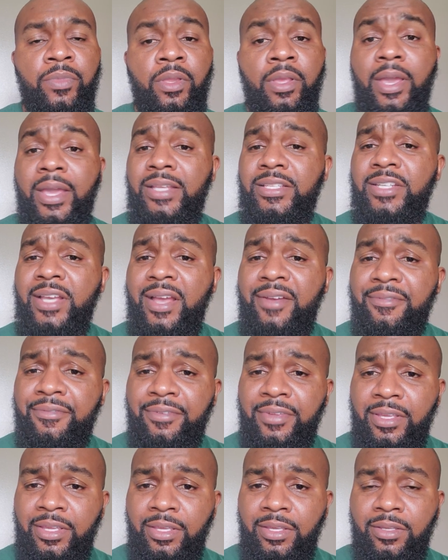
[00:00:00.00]

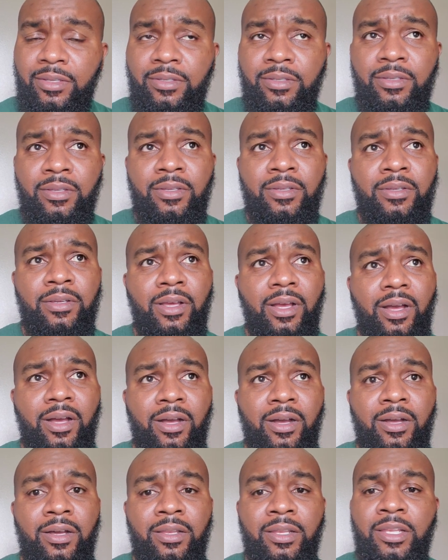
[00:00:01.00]
HIV,
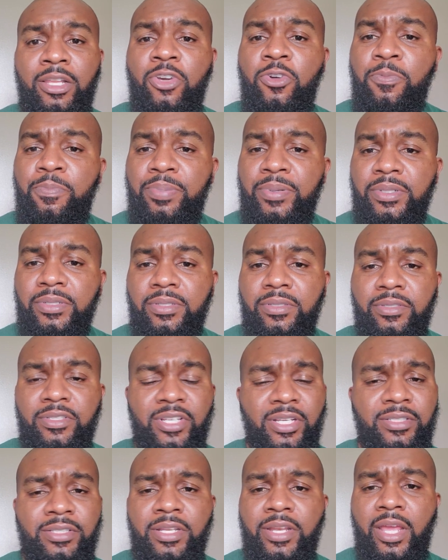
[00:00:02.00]
lupus,
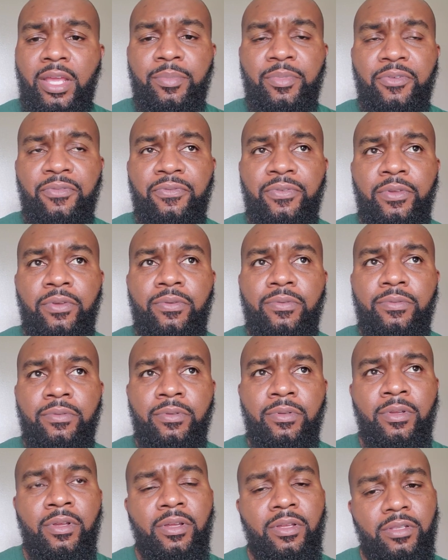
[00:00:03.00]
just to name a few,
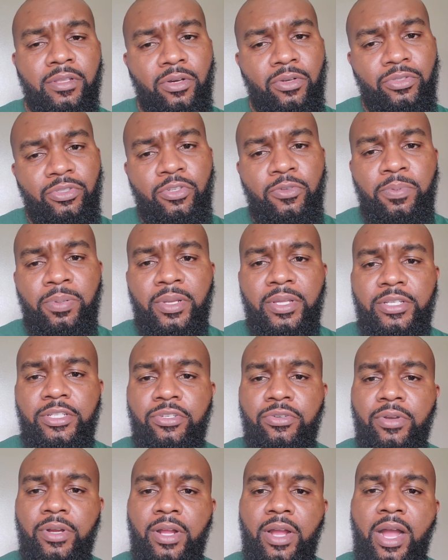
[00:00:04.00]
those do place
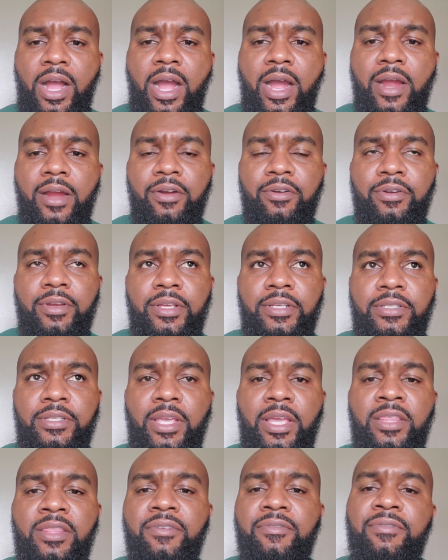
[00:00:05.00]
you at a higher risk.
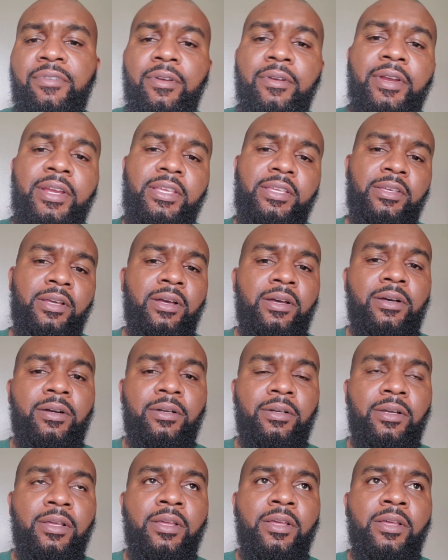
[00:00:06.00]
And the very
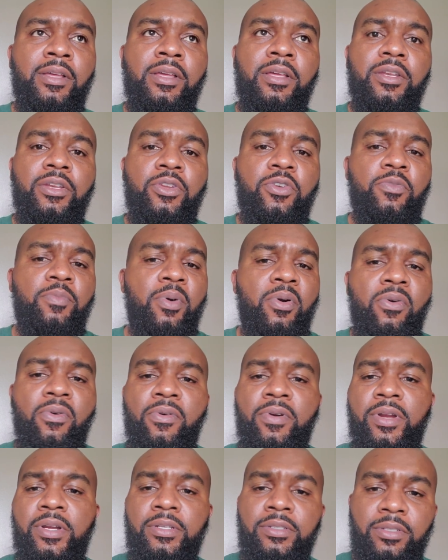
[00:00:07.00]
young,
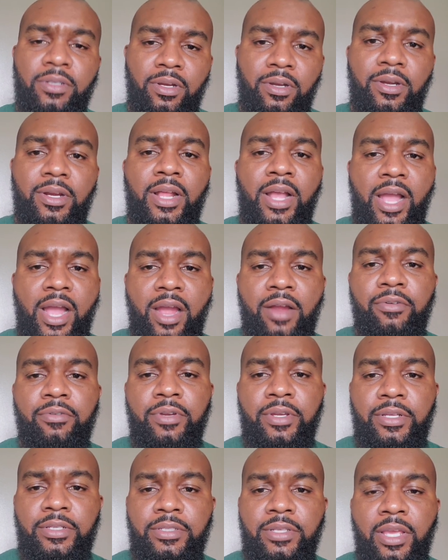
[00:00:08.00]
newborns are at high
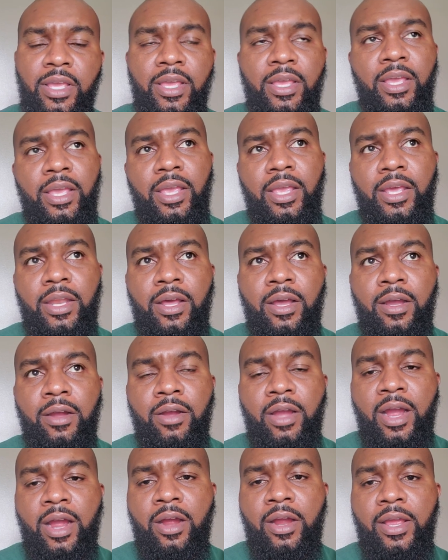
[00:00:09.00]
risk. And
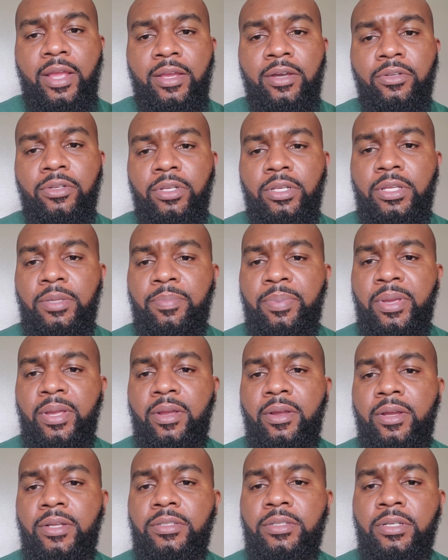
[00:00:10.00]
our elderly
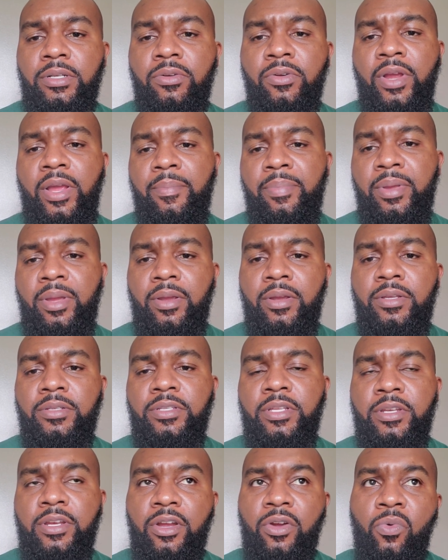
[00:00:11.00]
parents and grandparents
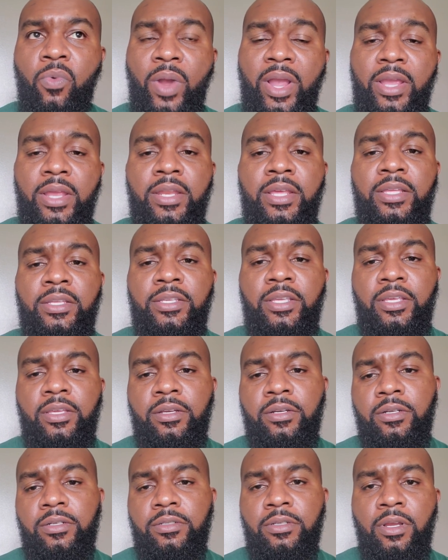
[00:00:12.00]
in their waning
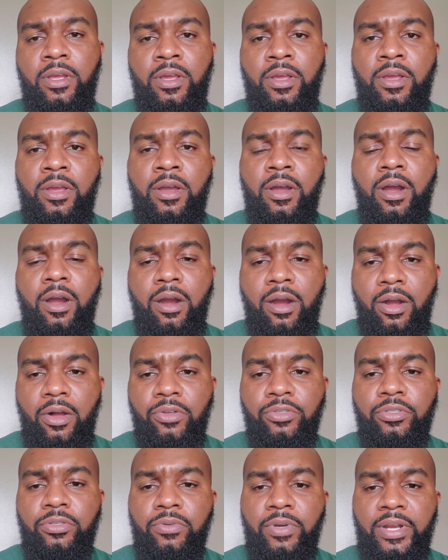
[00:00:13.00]
years are
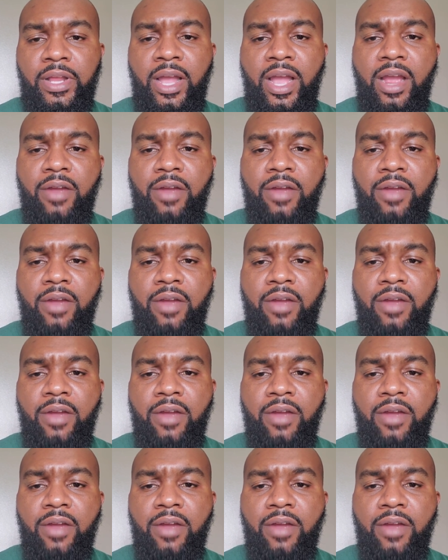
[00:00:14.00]
also at high